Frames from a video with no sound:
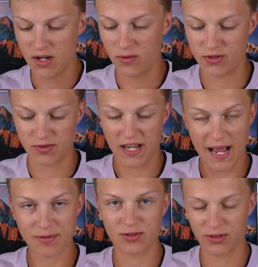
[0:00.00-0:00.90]
which was
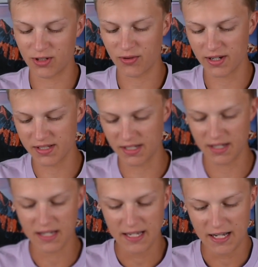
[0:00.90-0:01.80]
absolutely crazy.
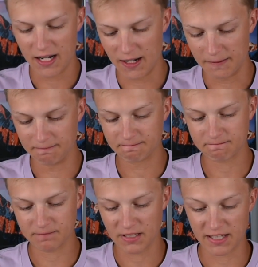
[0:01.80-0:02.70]

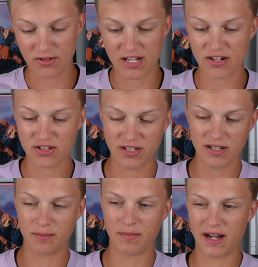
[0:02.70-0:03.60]
That was actually
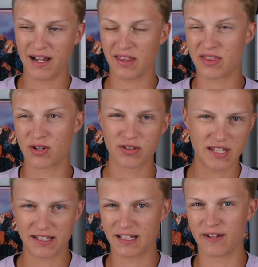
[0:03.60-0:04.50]
my 3rd
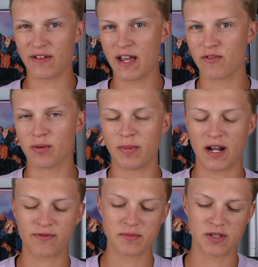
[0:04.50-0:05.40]
thing that I've ever
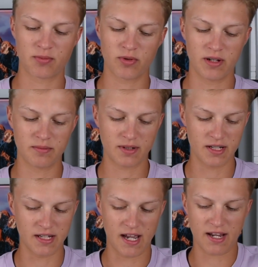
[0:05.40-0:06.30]
bought from Supreme,
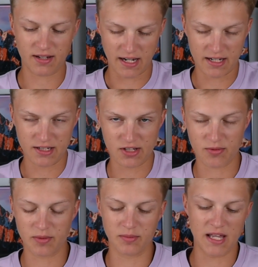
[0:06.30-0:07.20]
because I got into
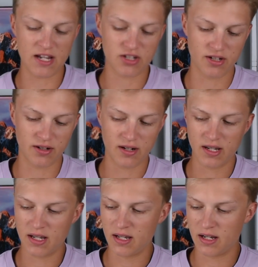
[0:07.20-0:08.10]
Supreme last year.
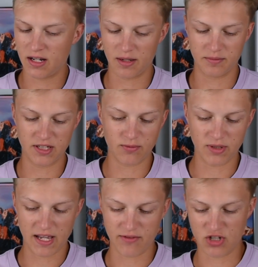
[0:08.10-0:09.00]
Didn't
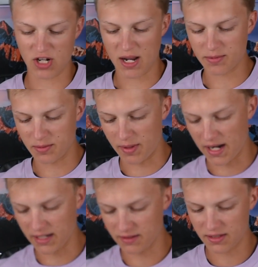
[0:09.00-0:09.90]
really have a job to
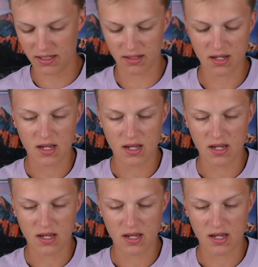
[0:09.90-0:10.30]
buy anything,